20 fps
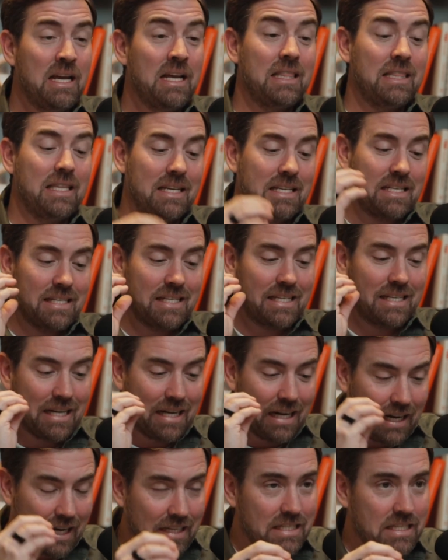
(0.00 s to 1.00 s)
This is
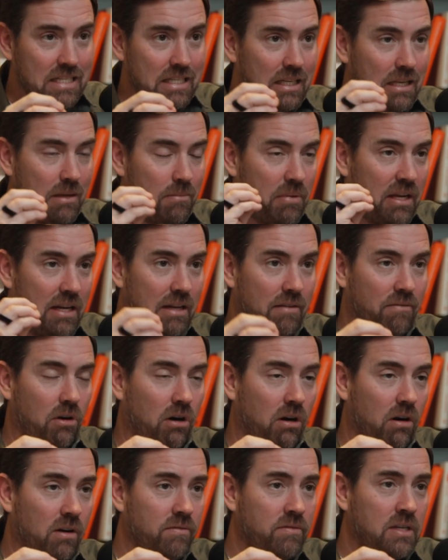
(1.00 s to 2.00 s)
constantly being
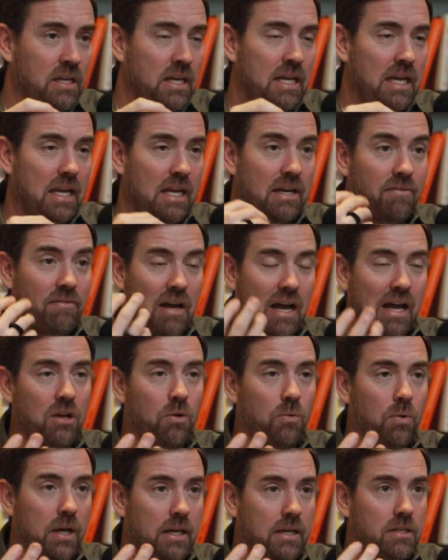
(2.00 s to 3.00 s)
evolved and
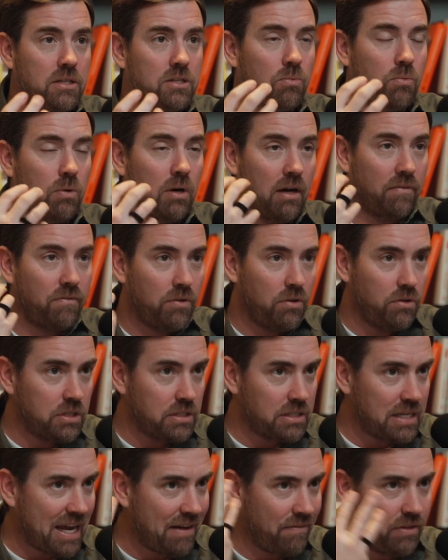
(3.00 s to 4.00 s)
evaluated to where if you
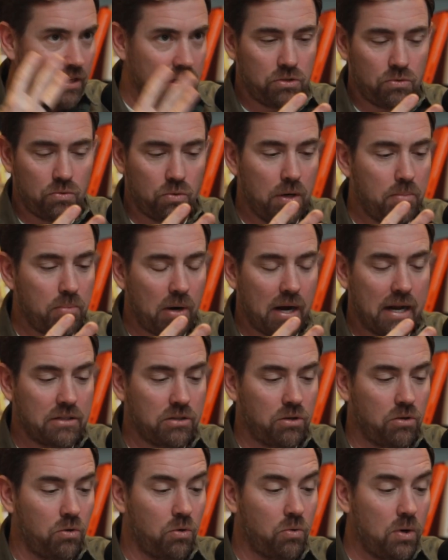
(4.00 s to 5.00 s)
just have these 3
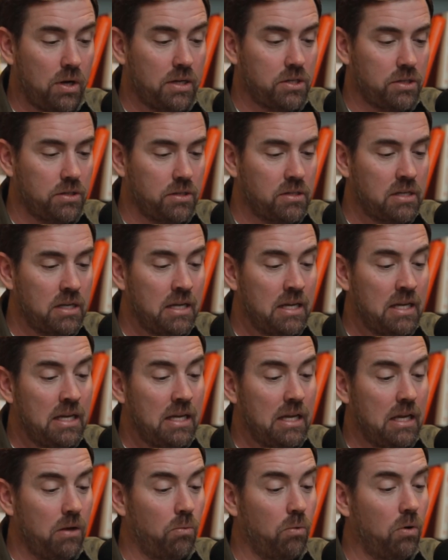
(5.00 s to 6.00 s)
practical questions,
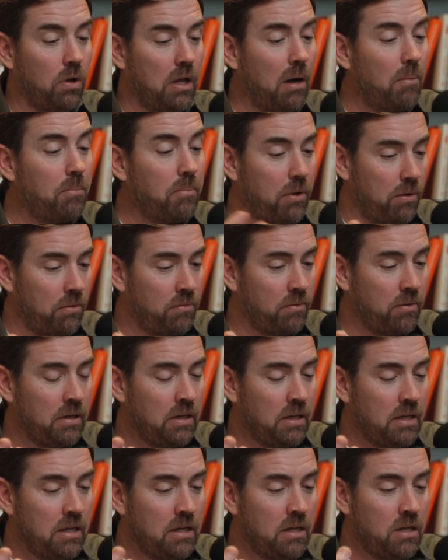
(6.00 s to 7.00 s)
it will help you.
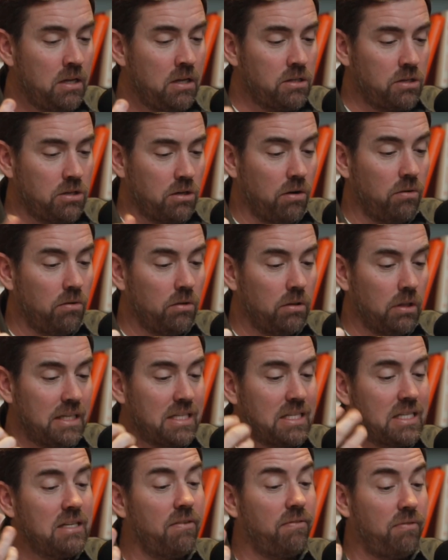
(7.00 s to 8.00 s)
So
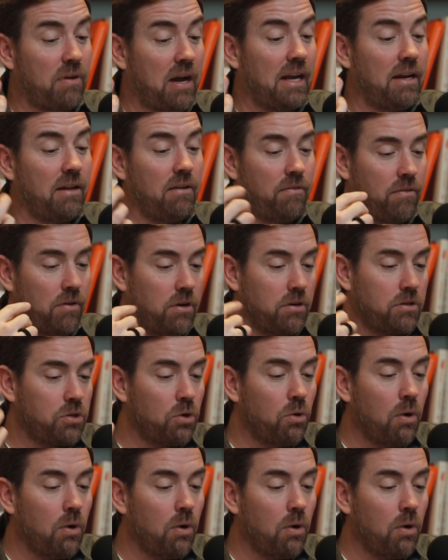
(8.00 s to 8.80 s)
let's define it first.